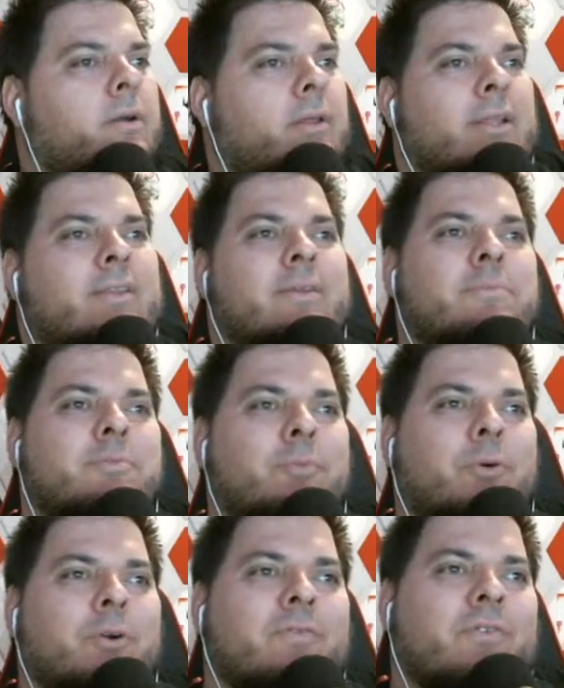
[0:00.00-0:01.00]
It seems
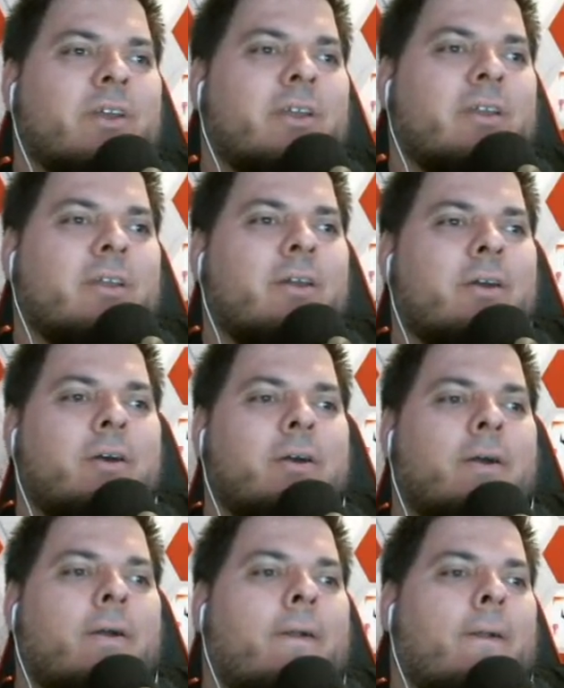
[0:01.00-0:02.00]
more of a
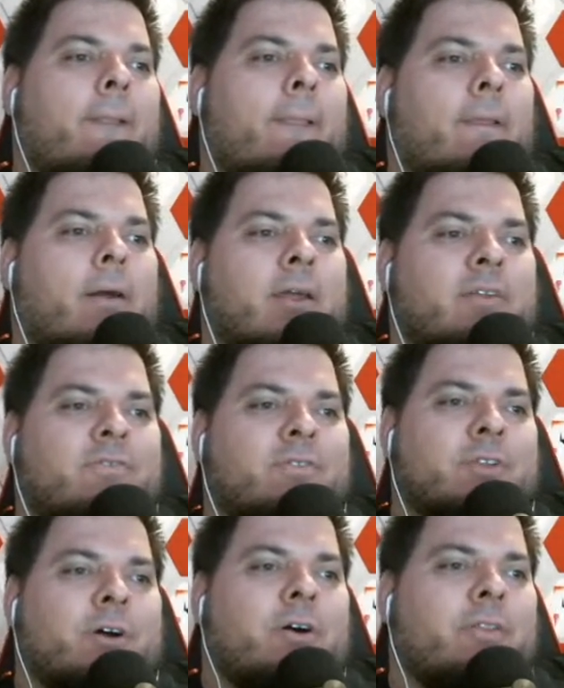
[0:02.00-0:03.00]

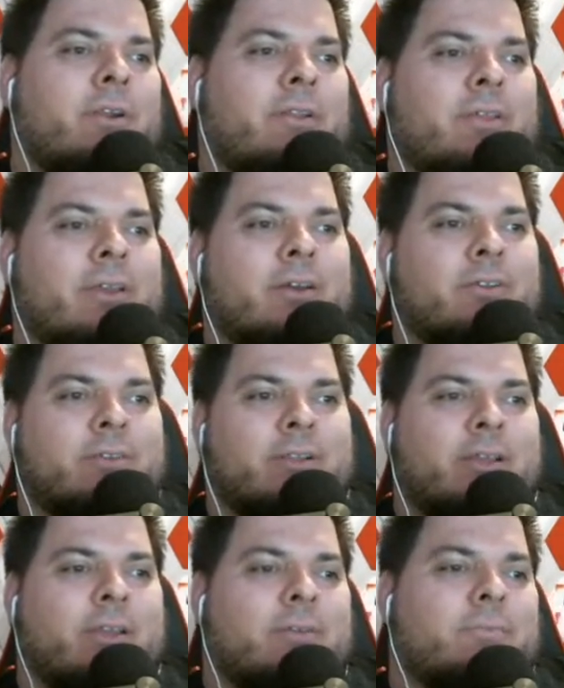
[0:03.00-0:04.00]
flaw than anything else. I
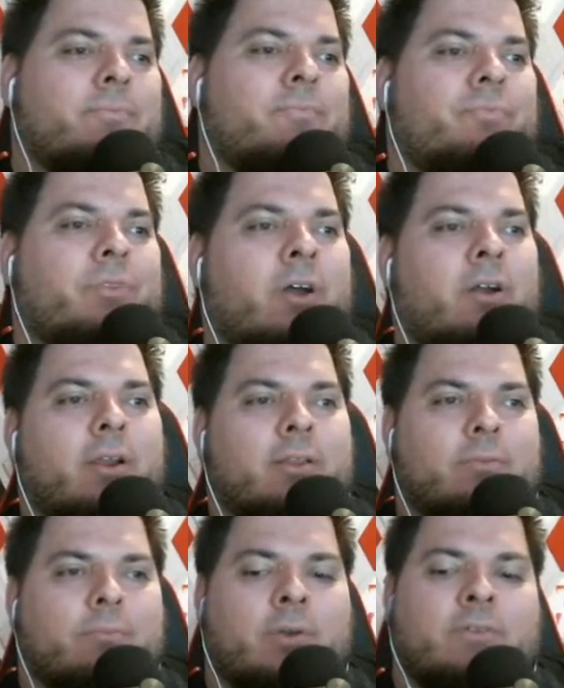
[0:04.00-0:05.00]
like it. All right,
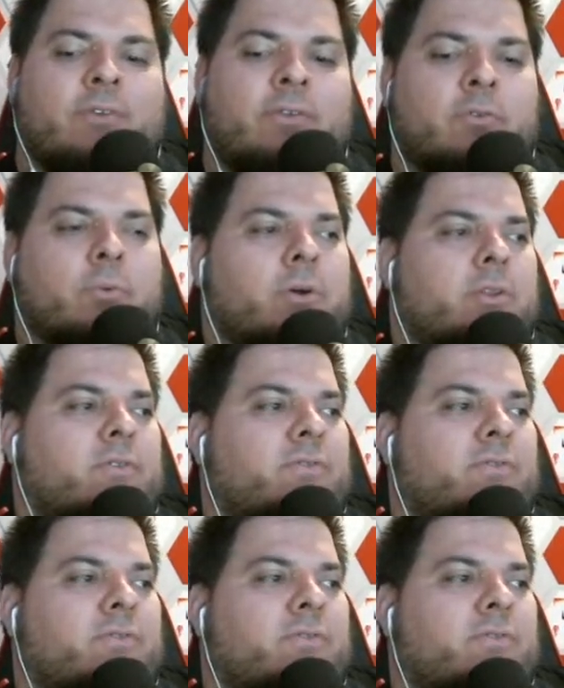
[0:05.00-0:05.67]
my favorite one, the